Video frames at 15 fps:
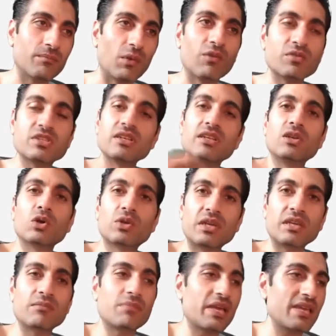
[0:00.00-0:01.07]
obviously
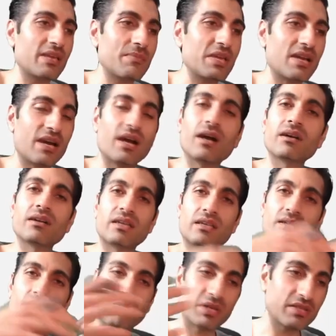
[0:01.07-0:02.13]
looking maybe at
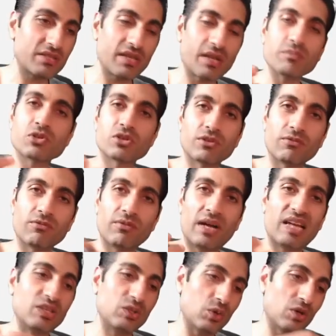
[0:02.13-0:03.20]
perception of value